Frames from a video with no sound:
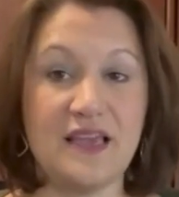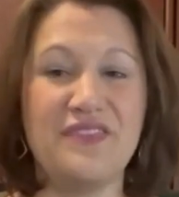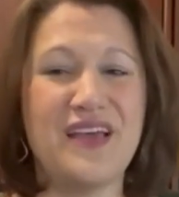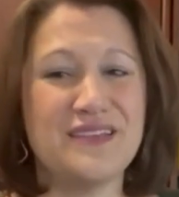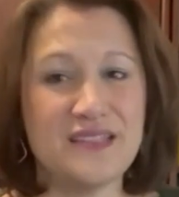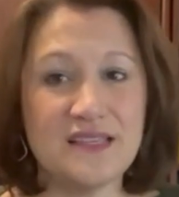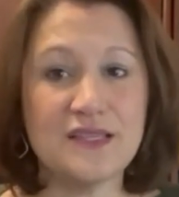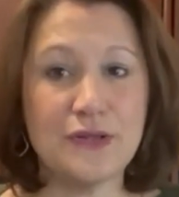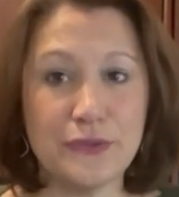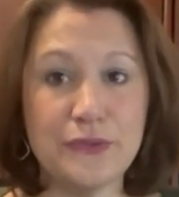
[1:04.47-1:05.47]
and that does
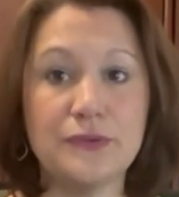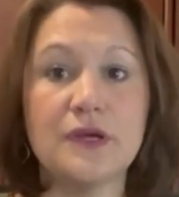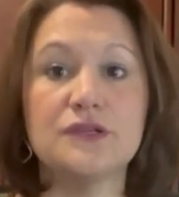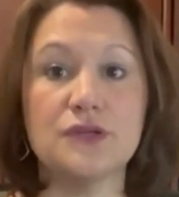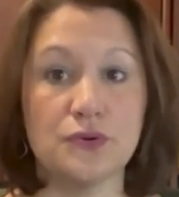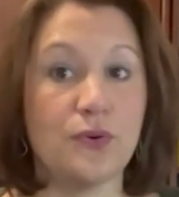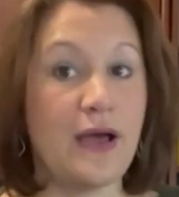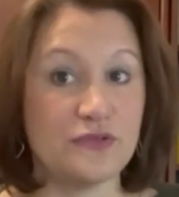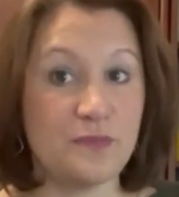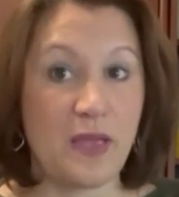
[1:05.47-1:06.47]
include a total
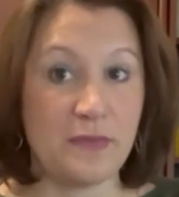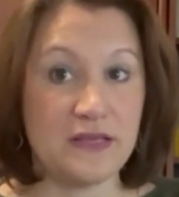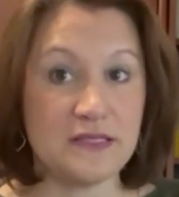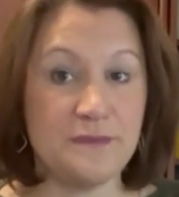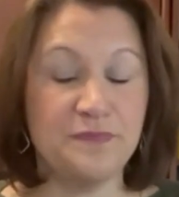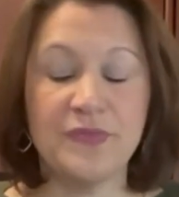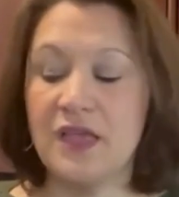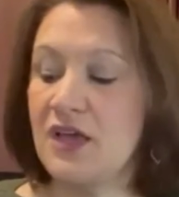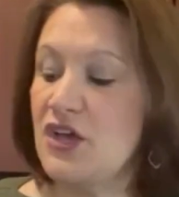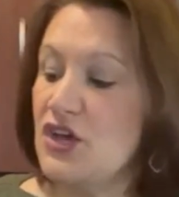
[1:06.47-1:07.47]
house payment.
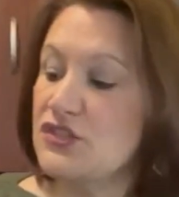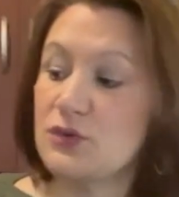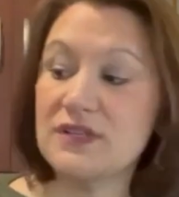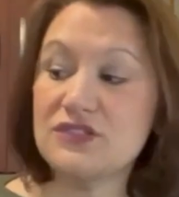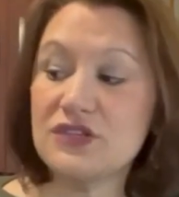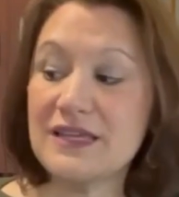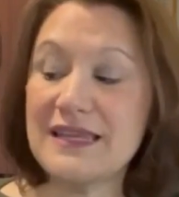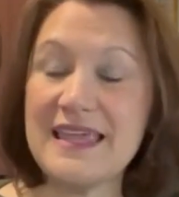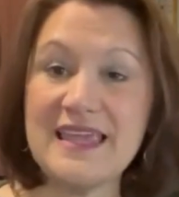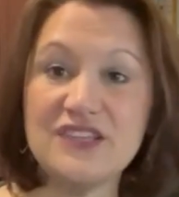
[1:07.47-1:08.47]
So let's look
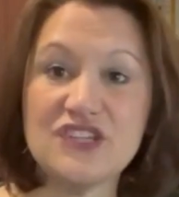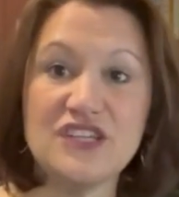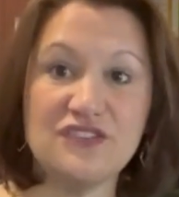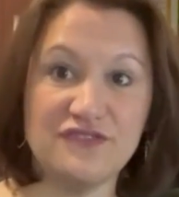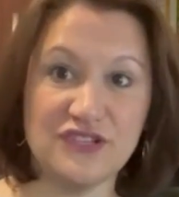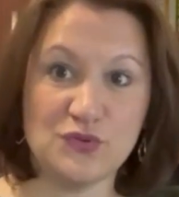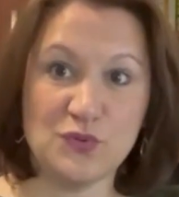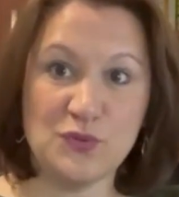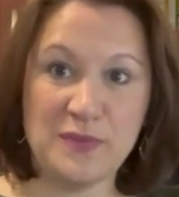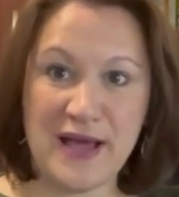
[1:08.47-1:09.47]
at each
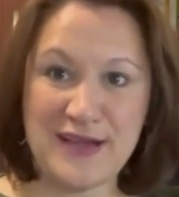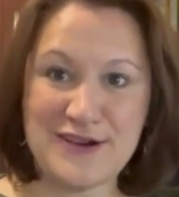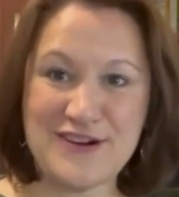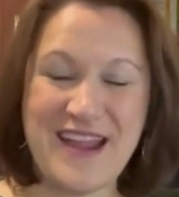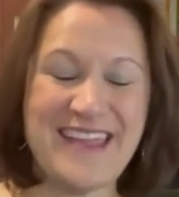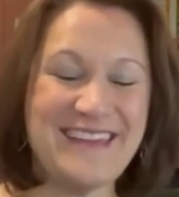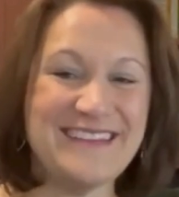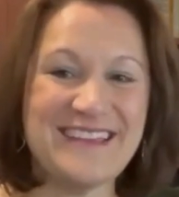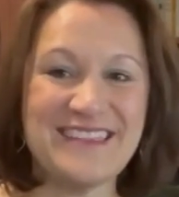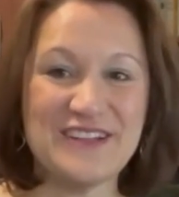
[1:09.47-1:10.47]
individual buyer
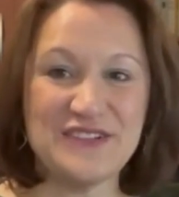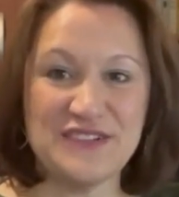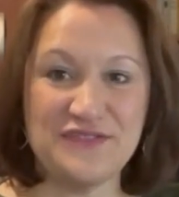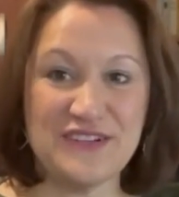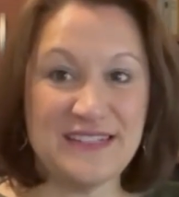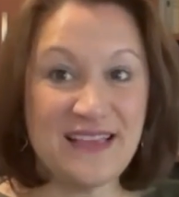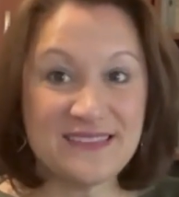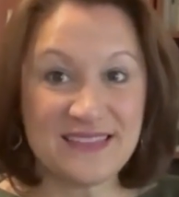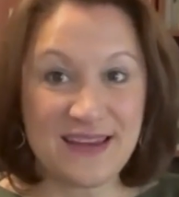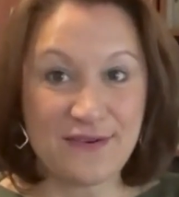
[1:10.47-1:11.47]
and their different
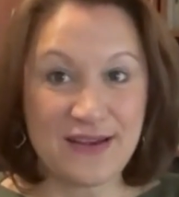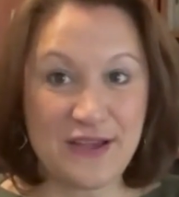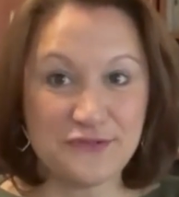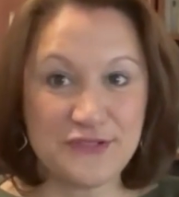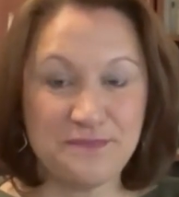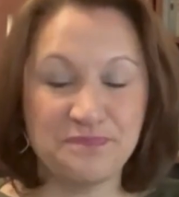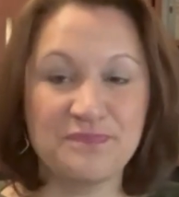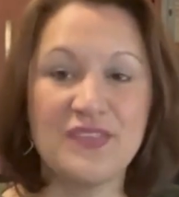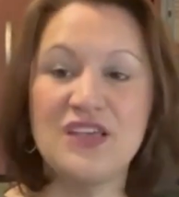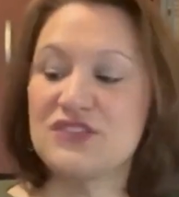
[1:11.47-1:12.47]
debt scenarios.
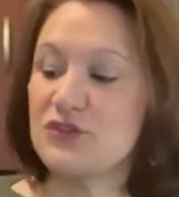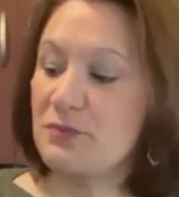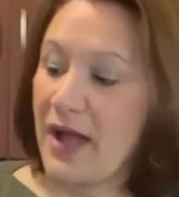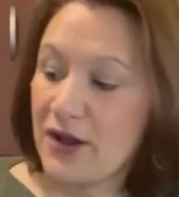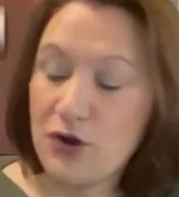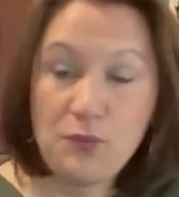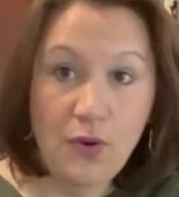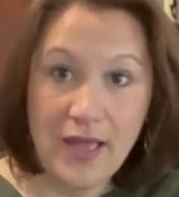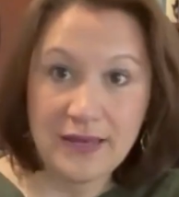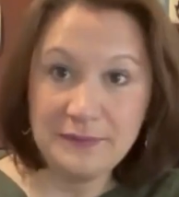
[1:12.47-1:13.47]
So buyer
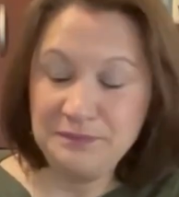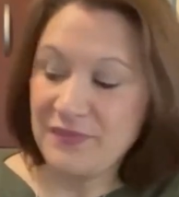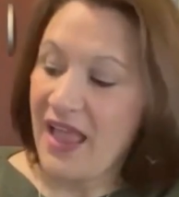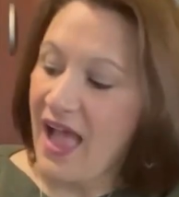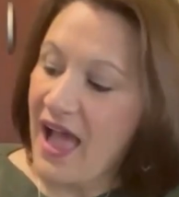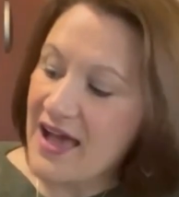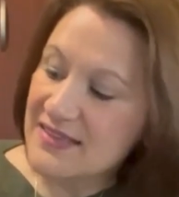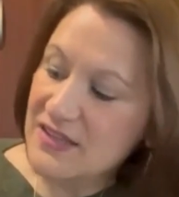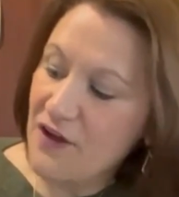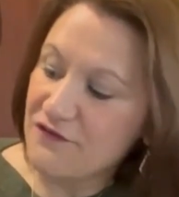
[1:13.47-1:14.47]
1
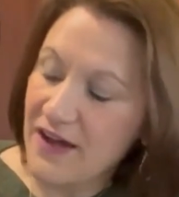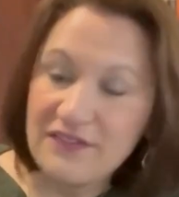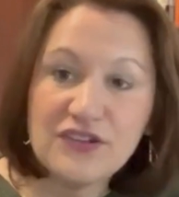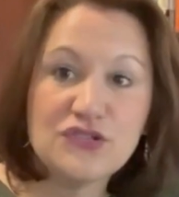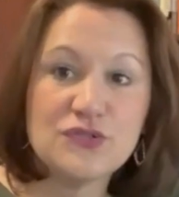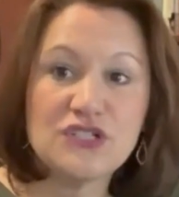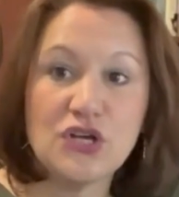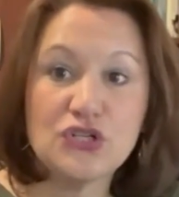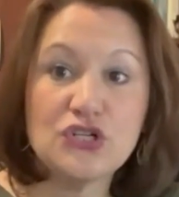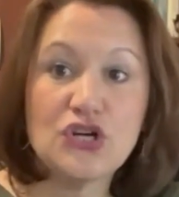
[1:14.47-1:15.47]
has a
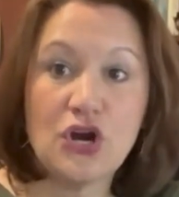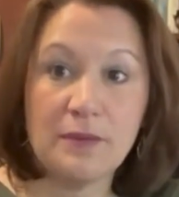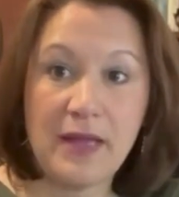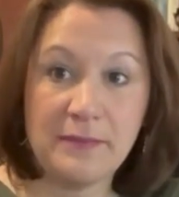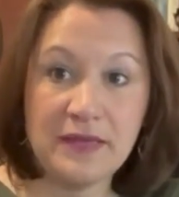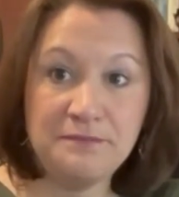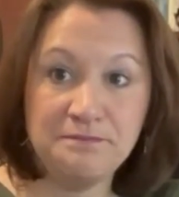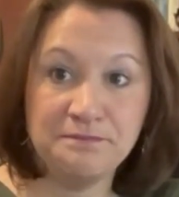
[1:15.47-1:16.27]
$500 car payment,